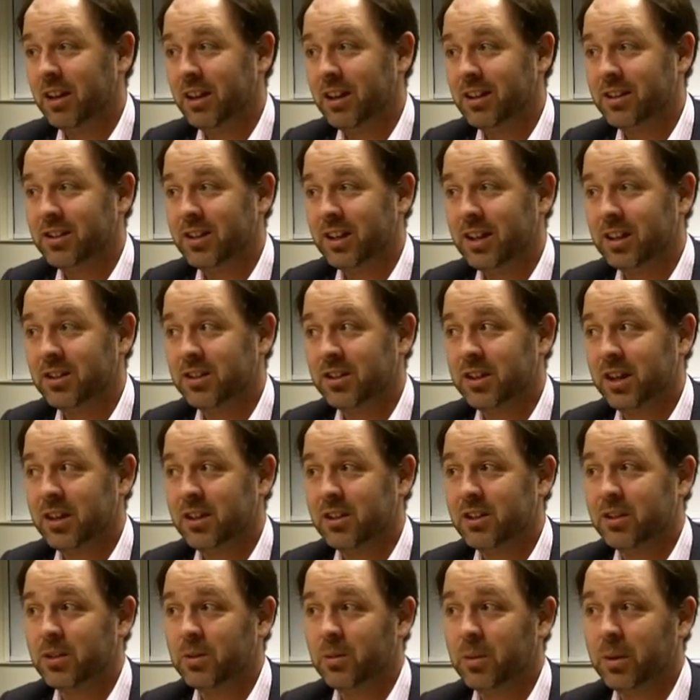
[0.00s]
is the
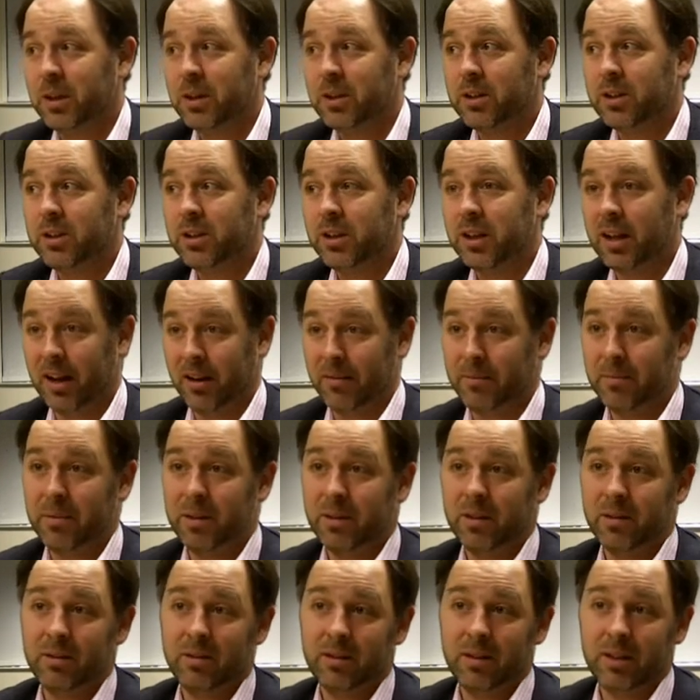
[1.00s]
extent to which the
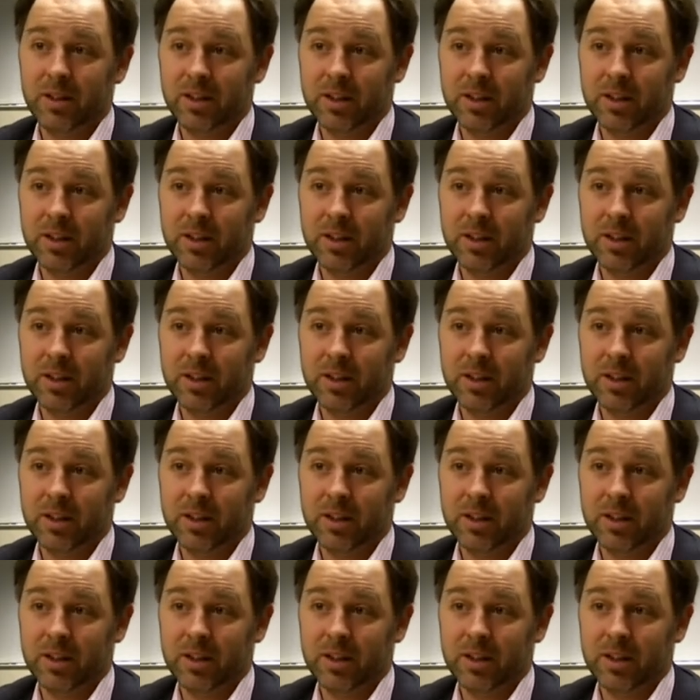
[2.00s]
government